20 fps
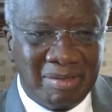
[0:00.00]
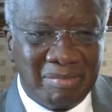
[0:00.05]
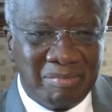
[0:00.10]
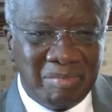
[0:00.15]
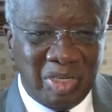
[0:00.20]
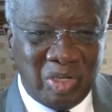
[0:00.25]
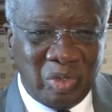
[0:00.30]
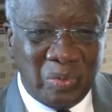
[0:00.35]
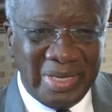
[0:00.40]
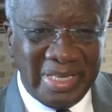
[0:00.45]

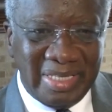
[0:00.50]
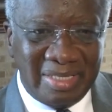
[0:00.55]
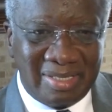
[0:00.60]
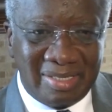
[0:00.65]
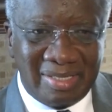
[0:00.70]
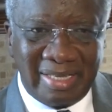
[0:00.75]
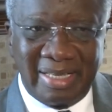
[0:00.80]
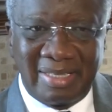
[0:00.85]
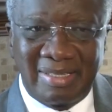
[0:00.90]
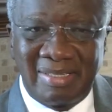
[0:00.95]
between
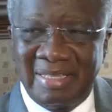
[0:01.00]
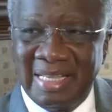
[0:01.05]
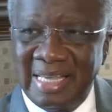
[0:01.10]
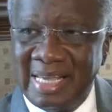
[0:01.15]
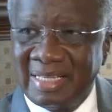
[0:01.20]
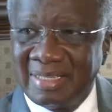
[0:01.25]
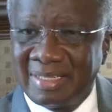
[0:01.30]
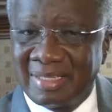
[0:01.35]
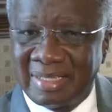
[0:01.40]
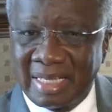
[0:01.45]
60
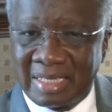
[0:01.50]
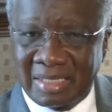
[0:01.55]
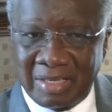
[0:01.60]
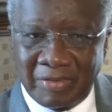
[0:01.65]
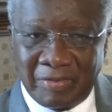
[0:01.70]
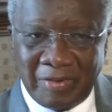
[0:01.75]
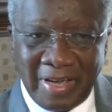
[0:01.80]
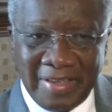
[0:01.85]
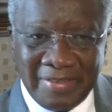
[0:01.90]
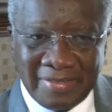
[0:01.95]
and
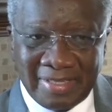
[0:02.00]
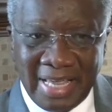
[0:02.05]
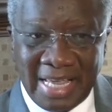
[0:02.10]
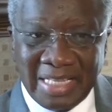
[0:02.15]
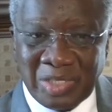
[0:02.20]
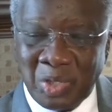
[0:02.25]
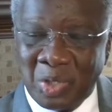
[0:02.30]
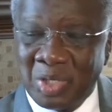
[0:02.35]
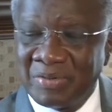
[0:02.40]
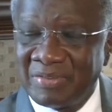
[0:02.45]
65
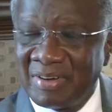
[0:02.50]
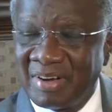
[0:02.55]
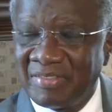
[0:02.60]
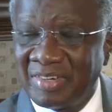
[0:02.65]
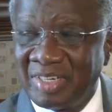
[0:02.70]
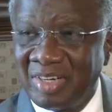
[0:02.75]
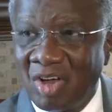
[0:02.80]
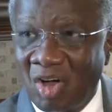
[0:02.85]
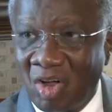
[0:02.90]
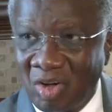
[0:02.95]
cents out of
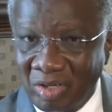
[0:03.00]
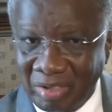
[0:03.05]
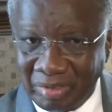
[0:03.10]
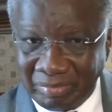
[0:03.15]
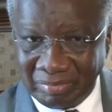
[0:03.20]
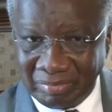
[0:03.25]
every dollar